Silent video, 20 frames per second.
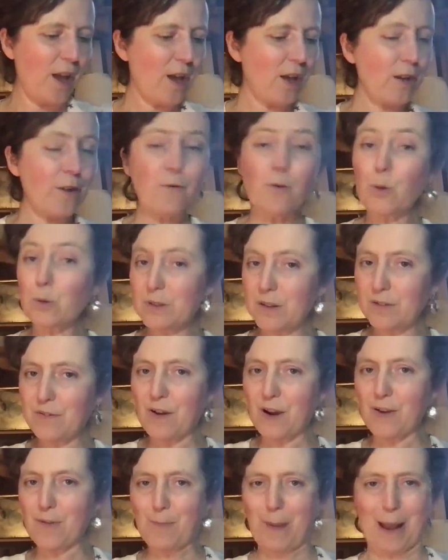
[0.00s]

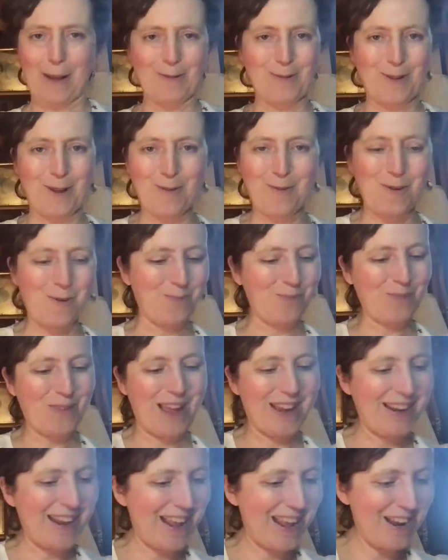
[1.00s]
£45 that one,
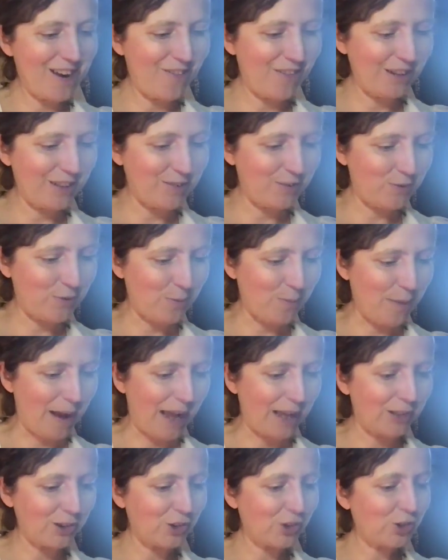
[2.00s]
and earrings to
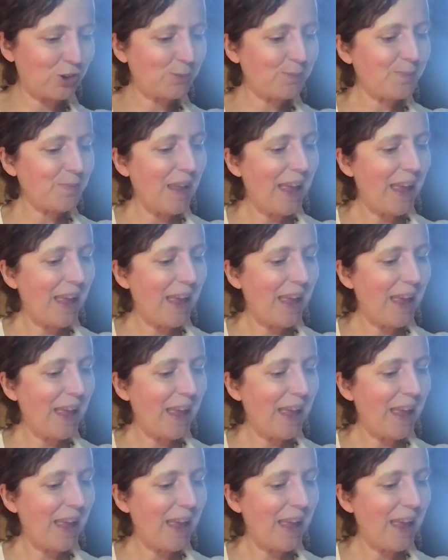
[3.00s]
match.